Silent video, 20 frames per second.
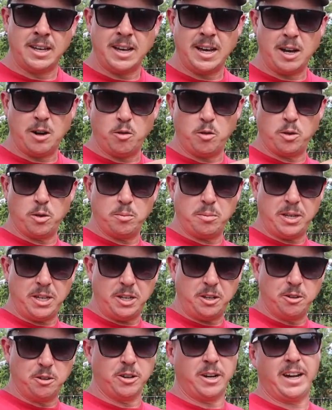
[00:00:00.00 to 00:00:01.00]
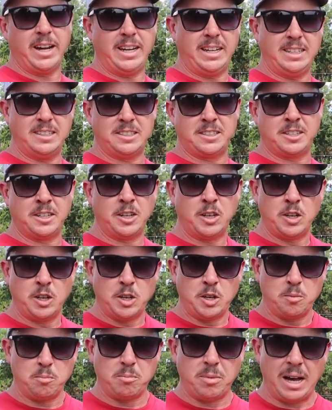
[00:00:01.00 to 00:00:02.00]
I want to be grazed
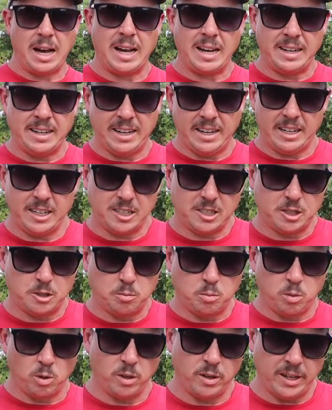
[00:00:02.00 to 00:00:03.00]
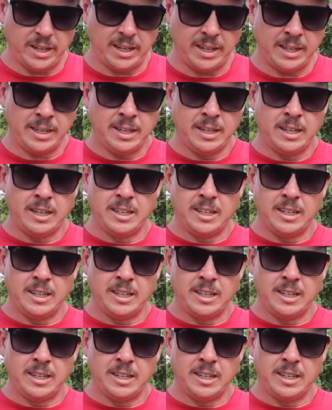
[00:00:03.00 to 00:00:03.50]
by next spring.